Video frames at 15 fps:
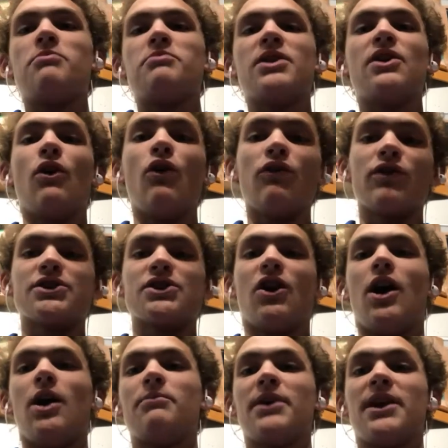it over
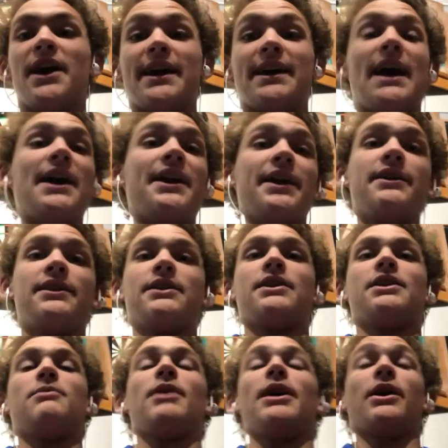top, and I get it,
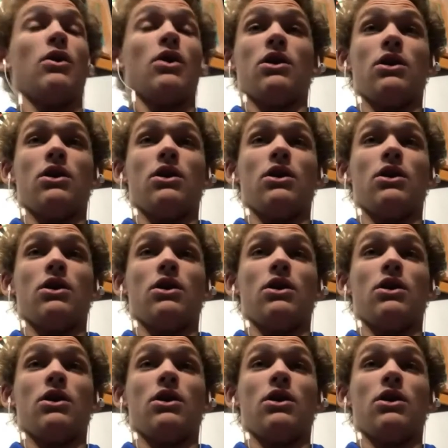and I'm like,